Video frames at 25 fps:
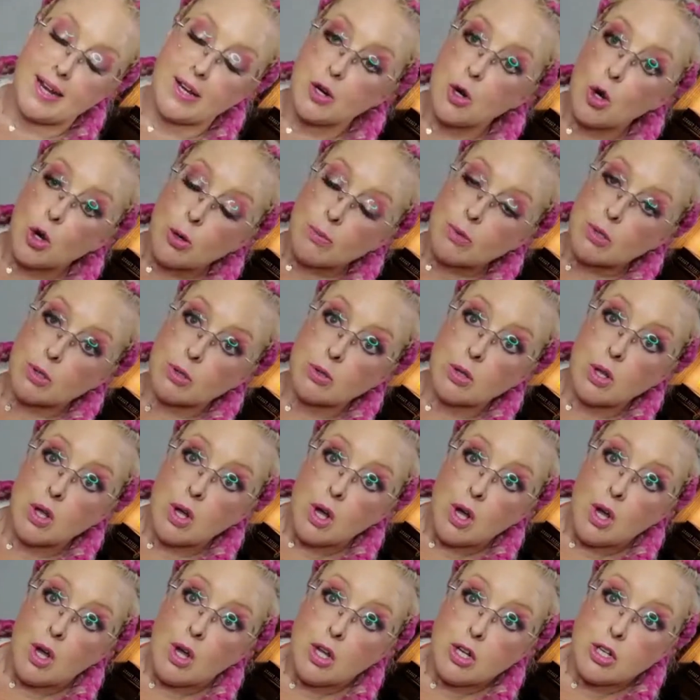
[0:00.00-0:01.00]
normal
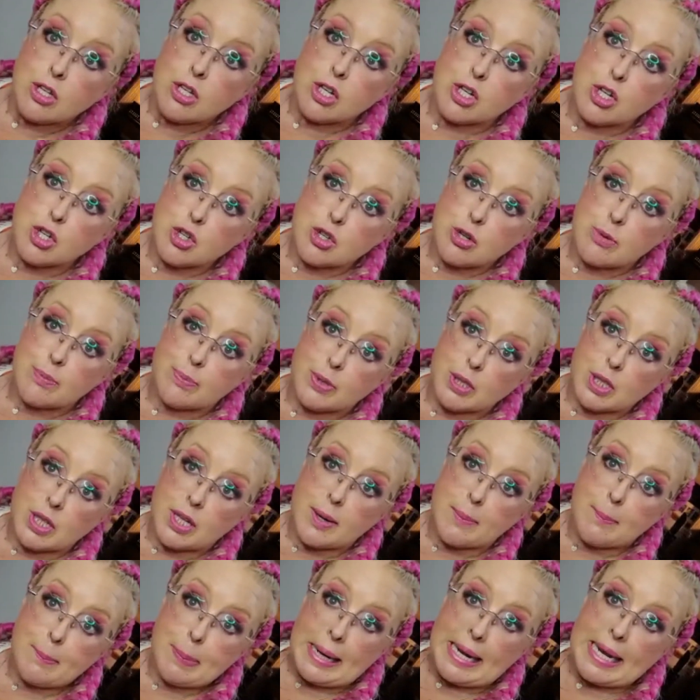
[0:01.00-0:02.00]

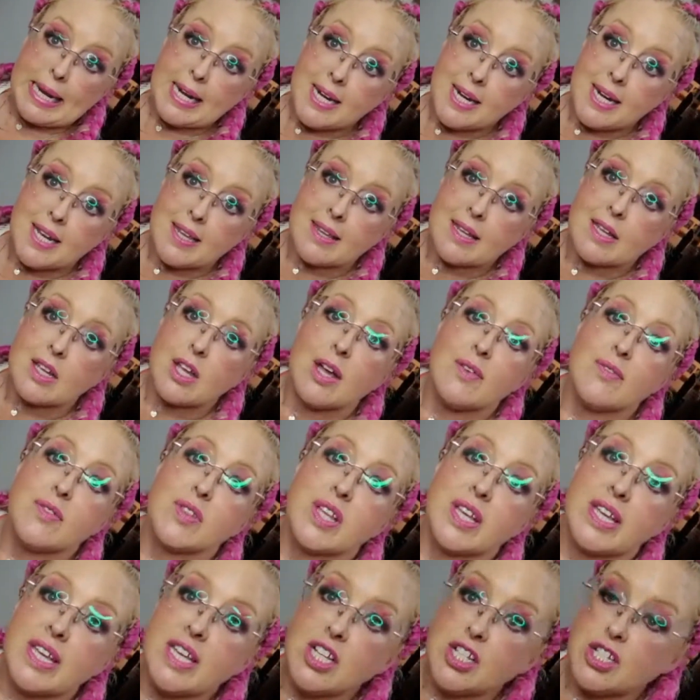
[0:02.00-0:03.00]
NutriBullet blender that you have in
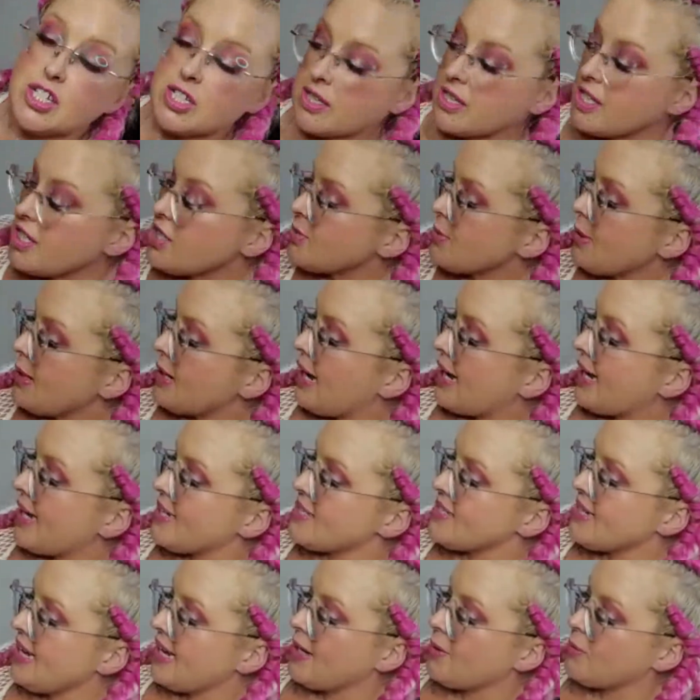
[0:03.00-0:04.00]
the kitchen, this one I
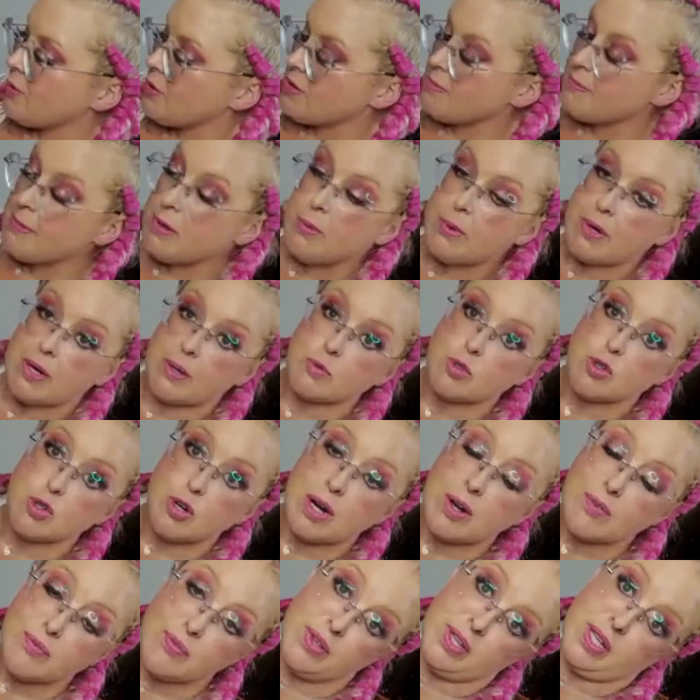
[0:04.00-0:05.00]
can take with me when I'm
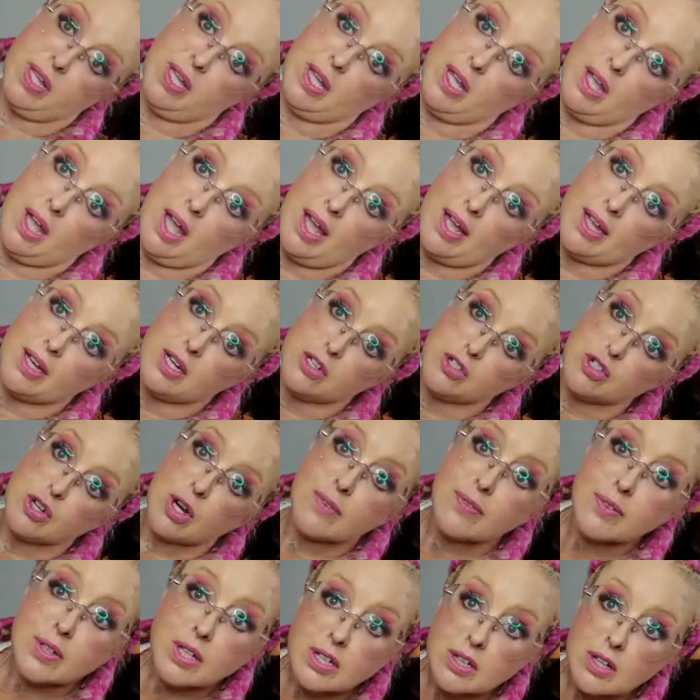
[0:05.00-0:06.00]
traveling. I
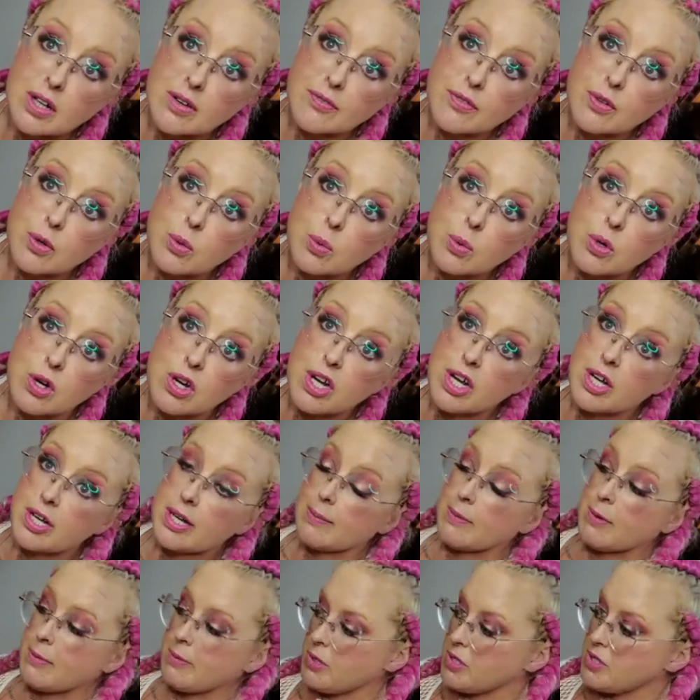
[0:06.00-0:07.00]
travel a lot for work,
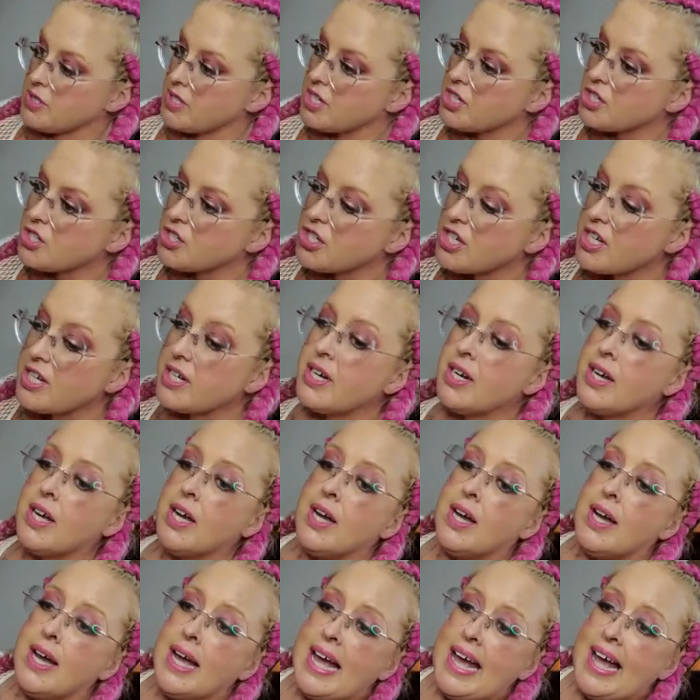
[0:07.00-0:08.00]
I'm a musician,
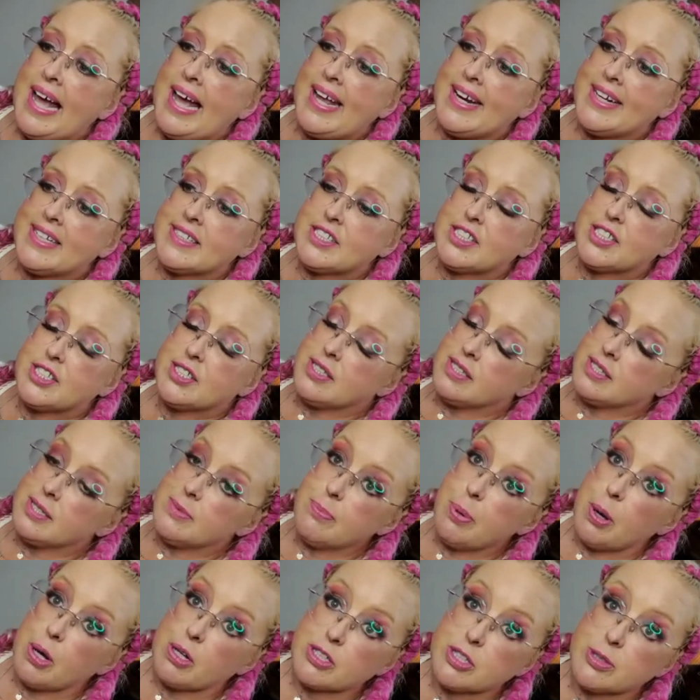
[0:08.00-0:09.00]
and it's just
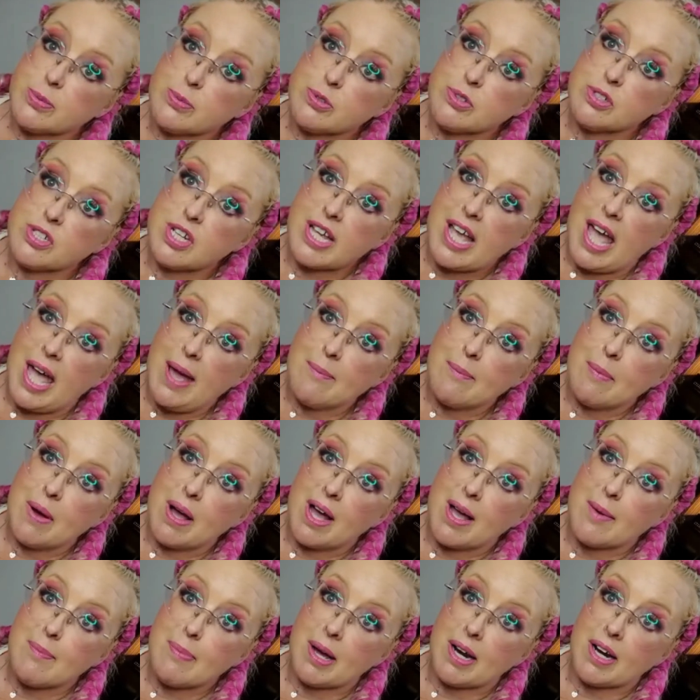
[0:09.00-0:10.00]
impossible to get
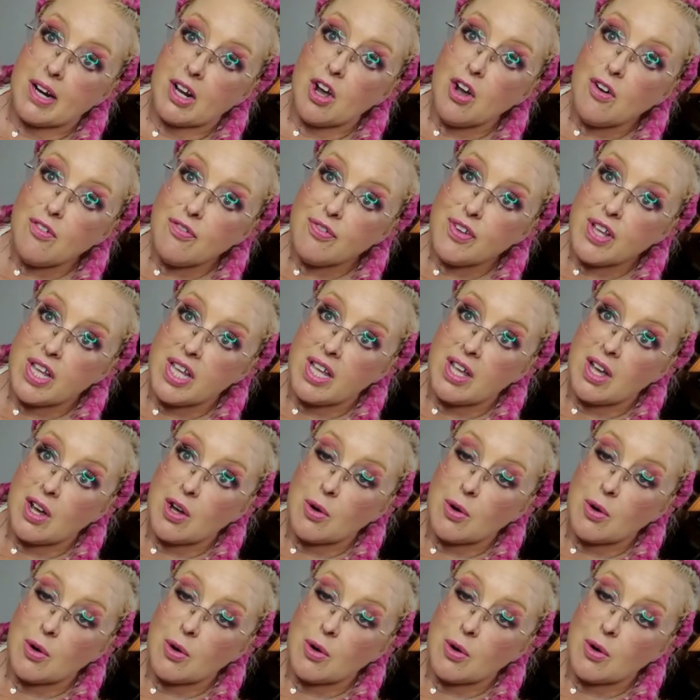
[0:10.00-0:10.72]
my butter coffee.